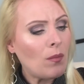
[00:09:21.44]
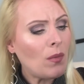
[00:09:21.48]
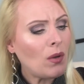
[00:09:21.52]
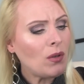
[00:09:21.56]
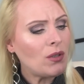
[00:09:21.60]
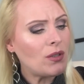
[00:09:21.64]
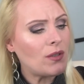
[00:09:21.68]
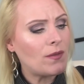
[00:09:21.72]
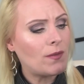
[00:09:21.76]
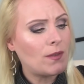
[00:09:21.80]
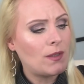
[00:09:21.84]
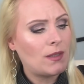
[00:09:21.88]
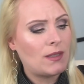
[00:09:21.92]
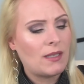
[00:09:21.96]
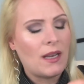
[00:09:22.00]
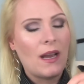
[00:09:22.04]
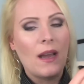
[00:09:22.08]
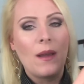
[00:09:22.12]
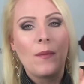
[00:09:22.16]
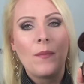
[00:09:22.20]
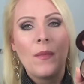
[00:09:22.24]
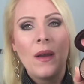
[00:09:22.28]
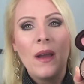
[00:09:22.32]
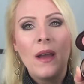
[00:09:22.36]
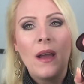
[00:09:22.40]
most of the
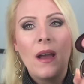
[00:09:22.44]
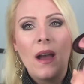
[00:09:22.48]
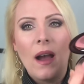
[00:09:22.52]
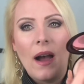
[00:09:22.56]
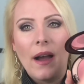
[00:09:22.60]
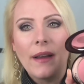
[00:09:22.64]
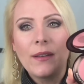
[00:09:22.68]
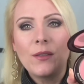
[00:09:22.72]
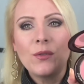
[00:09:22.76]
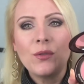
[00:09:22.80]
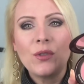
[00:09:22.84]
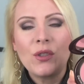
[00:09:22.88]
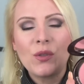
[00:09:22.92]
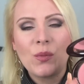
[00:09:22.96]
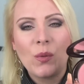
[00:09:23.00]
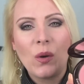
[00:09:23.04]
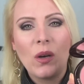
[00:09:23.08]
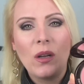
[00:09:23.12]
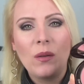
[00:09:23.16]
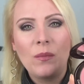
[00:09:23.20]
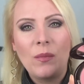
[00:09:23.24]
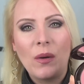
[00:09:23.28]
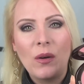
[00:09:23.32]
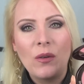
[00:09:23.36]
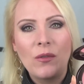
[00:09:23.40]
time I do
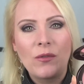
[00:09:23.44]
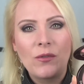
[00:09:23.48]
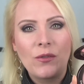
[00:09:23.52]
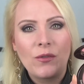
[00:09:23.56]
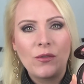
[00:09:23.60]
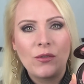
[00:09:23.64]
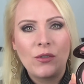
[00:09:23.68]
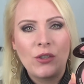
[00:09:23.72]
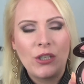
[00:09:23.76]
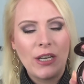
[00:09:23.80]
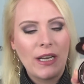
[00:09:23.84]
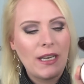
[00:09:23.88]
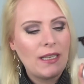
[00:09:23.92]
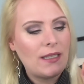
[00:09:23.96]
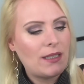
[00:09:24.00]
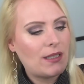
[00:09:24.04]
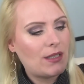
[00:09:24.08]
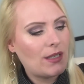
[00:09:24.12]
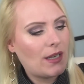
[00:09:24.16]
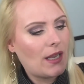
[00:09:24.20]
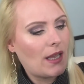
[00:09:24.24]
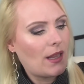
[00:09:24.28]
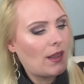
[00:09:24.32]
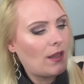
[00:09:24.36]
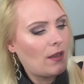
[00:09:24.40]
swirl both
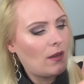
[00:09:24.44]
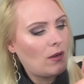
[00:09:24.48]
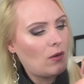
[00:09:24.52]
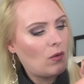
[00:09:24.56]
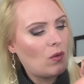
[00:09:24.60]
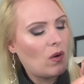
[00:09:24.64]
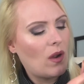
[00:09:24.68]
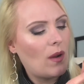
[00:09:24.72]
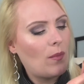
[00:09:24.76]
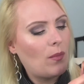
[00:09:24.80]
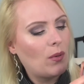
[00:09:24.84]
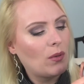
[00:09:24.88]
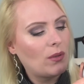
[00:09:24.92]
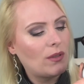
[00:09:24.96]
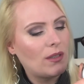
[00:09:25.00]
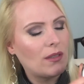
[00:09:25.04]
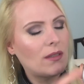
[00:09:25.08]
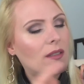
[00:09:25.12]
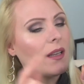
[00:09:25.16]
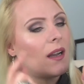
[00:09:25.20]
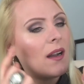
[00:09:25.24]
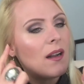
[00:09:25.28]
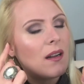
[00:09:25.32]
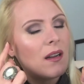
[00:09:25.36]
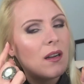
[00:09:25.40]
shades together or I put
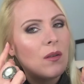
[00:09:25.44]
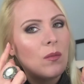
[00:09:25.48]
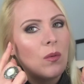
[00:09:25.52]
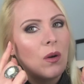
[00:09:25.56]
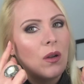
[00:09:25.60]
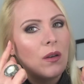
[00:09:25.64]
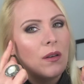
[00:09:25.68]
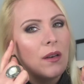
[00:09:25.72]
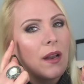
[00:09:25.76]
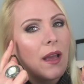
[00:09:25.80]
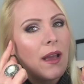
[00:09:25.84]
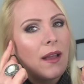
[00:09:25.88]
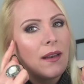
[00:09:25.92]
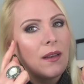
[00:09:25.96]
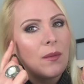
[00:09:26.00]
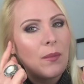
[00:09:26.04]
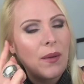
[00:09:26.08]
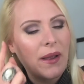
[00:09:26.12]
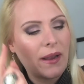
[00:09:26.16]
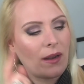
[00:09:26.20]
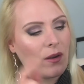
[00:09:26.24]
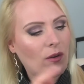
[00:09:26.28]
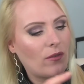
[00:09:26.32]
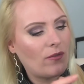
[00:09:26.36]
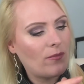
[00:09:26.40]
the darker one at the
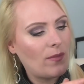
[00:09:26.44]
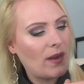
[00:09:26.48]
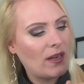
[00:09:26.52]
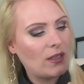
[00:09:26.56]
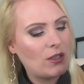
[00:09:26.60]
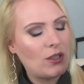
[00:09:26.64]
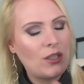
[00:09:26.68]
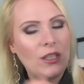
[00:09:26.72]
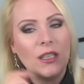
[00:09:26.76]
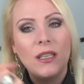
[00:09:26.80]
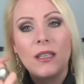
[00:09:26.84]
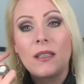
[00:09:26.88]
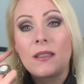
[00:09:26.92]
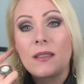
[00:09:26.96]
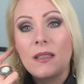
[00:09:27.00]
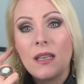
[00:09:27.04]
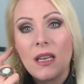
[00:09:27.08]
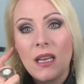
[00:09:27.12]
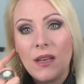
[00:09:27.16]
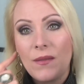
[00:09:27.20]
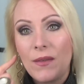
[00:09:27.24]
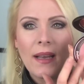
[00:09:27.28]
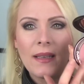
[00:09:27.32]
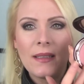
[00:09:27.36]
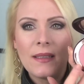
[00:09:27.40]
back of my
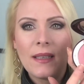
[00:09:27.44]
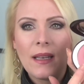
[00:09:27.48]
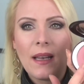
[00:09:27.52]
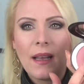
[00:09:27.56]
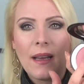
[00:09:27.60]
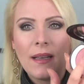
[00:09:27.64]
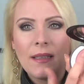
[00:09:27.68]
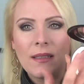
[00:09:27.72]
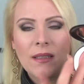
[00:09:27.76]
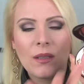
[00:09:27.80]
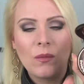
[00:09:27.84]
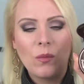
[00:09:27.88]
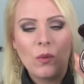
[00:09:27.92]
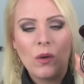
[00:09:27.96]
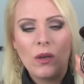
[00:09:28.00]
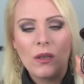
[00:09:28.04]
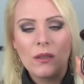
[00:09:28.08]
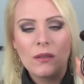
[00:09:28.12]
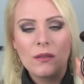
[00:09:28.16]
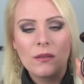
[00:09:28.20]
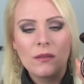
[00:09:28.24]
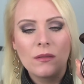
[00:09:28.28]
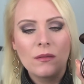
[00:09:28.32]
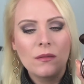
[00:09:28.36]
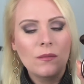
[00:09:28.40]
cheeks and the lighter
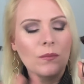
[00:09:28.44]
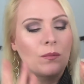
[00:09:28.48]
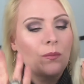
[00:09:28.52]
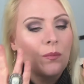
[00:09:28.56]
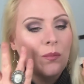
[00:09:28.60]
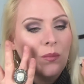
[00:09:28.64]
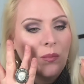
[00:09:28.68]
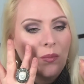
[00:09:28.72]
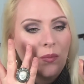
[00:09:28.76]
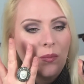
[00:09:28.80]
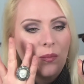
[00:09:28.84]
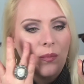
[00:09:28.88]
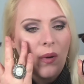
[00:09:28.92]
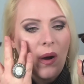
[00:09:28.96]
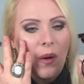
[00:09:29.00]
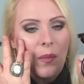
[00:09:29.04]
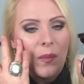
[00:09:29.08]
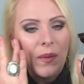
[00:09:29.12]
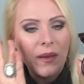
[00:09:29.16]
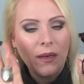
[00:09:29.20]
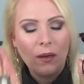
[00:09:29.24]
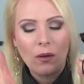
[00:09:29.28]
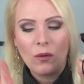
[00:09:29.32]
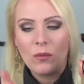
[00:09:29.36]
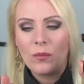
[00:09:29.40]
one
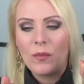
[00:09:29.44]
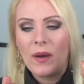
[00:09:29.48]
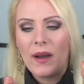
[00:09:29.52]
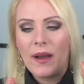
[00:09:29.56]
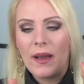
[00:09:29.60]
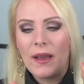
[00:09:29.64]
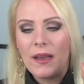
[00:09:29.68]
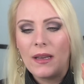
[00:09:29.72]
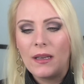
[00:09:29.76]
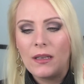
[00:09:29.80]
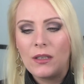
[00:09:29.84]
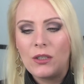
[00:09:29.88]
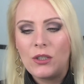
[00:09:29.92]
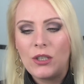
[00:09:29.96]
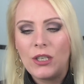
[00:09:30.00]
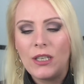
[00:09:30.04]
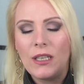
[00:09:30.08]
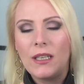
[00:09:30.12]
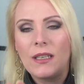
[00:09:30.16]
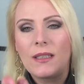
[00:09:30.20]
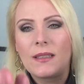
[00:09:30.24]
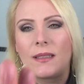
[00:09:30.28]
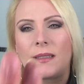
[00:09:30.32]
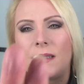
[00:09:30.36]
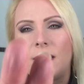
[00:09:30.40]
pop it on my
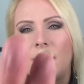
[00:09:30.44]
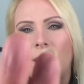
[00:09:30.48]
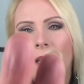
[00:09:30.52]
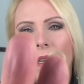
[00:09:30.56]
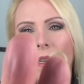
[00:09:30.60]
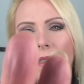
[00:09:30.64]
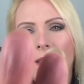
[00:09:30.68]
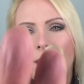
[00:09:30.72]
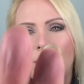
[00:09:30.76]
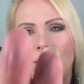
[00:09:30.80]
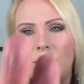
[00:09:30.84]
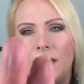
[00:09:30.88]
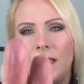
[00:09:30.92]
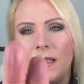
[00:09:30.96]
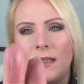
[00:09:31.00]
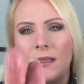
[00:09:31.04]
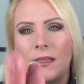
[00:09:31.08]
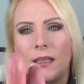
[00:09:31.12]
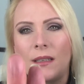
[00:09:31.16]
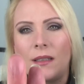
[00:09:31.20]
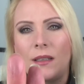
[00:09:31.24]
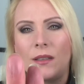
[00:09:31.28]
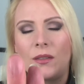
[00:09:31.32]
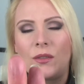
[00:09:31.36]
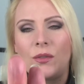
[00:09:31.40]
cheeks so
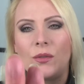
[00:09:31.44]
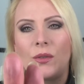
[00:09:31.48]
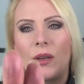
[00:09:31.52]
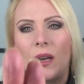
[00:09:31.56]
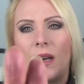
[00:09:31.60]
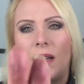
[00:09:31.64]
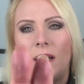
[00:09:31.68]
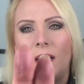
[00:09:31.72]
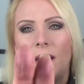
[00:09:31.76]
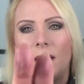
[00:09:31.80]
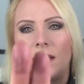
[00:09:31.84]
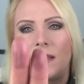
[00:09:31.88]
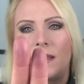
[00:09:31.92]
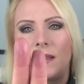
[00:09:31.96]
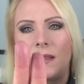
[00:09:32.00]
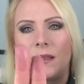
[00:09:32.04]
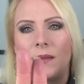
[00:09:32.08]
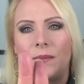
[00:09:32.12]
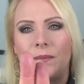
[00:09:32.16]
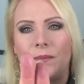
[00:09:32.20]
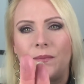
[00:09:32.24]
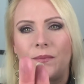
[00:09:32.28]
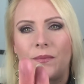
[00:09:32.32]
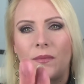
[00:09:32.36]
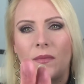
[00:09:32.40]
these are the two
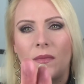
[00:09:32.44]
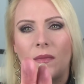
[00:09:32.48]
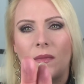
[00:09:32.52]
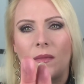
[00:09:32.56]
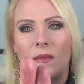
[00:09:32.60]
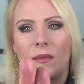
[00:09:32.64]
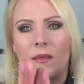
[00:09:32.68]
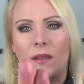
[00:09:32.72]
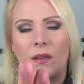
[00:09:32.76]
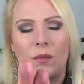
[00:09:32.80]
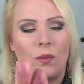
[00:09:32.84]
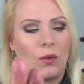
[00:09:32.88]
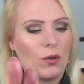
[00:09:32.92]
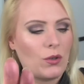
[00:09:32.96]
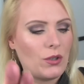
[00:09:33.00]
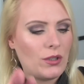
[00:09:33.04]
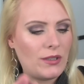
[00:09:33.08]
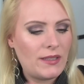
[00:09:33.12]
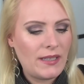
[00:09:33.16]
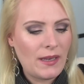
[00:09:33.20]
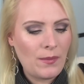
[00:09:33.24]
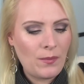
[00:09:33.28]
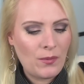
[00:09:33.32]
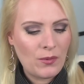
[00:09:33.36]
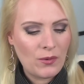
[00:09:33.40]
colors swatched
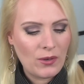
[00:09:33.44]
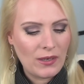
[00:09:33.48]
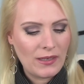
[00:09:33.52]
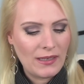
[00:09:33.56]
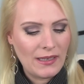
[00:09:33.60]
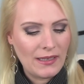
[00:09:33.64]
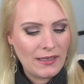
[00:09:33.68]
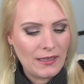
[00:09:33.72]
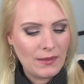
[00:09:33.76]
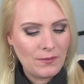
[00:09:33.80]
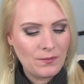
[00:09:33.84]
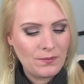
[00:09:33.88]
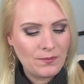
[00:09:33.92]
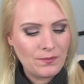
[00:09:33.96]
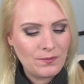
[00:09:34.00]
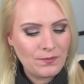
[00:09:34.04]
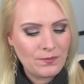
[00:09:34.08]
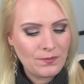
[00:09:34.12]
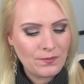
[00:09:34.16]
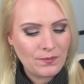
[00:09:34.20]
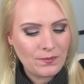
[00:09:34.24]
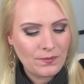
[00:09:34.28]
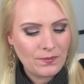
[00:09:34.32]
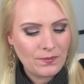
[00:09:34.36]
separately